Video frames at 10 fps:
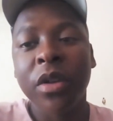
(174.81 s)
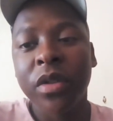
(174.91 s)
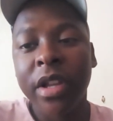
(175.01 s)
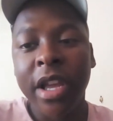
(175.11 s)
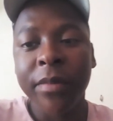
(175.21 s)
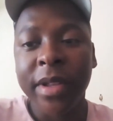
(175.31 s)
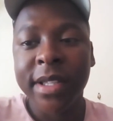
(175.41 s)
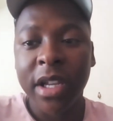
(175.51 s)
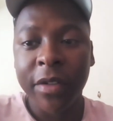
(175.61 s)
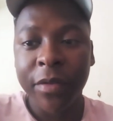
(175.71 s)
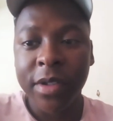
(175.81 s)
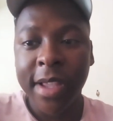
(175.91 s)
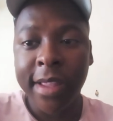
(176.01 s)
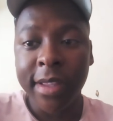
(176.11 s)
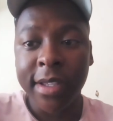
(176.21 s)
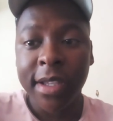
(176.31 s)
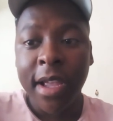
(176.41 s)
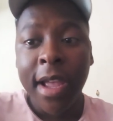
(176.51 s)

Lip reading: really hate myself for saying this.